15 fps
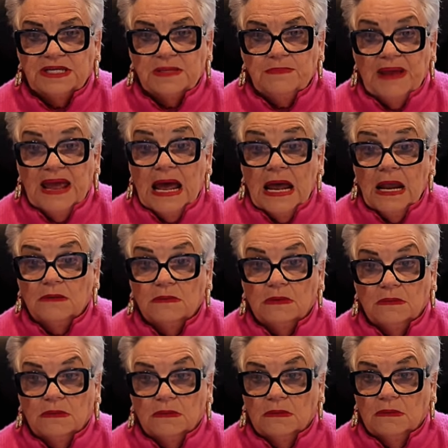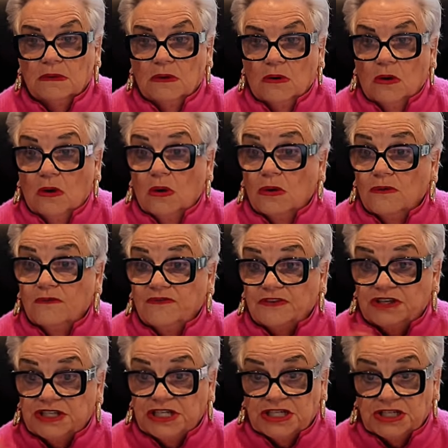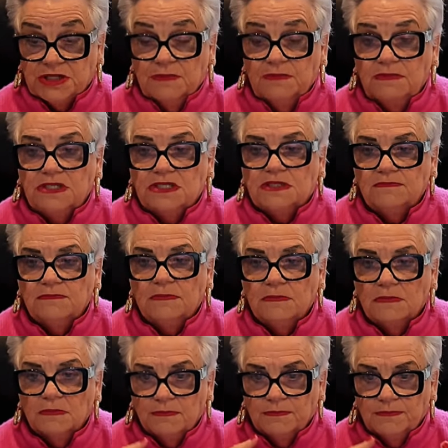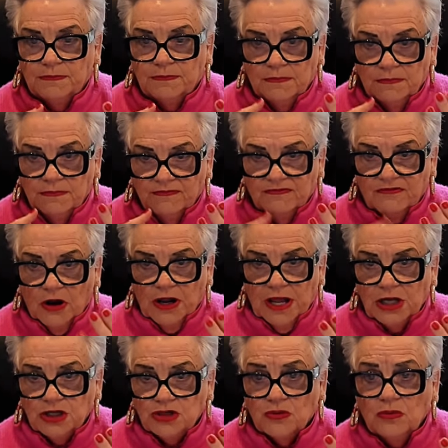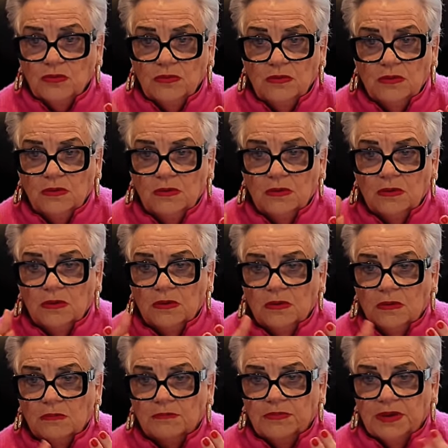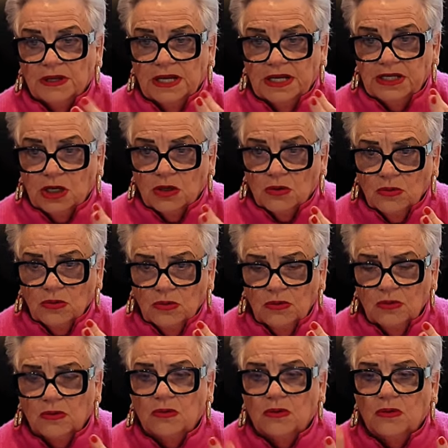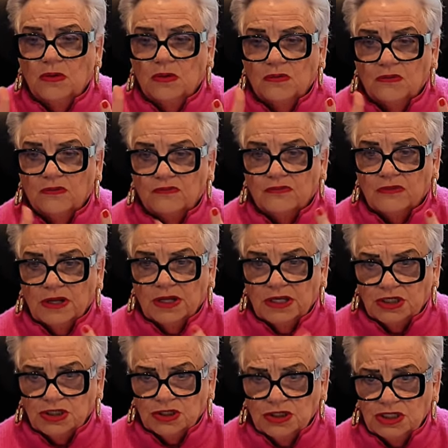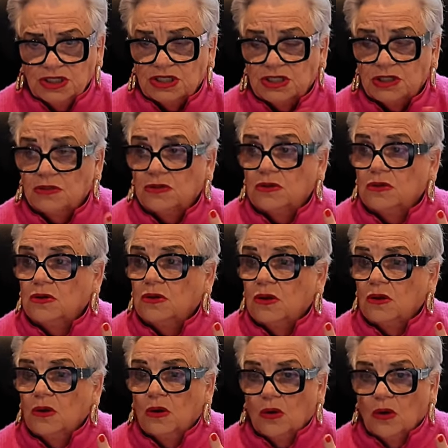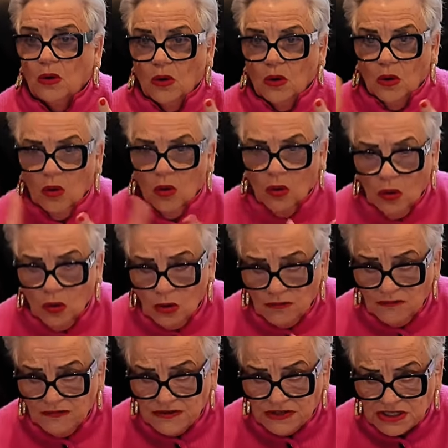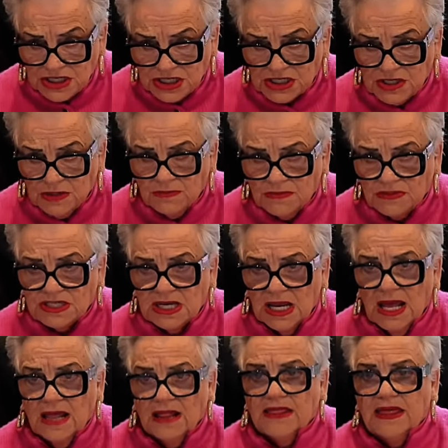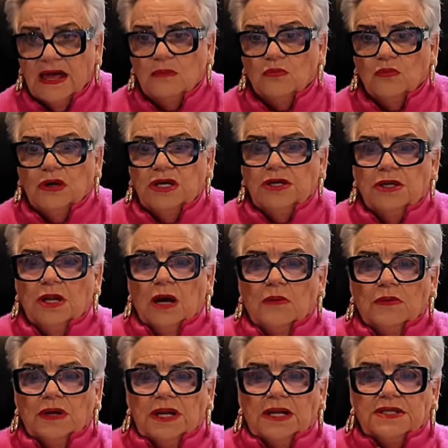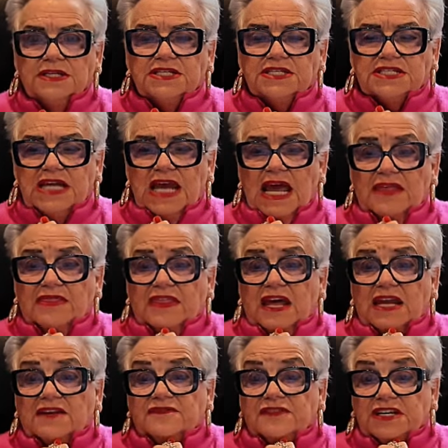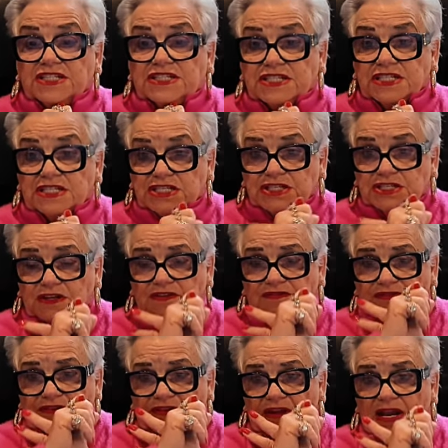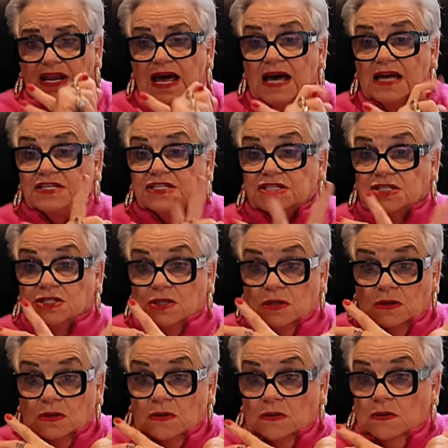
it's about all of the systems financial, political, religious, all of the systems that we know and understand that have existed for the last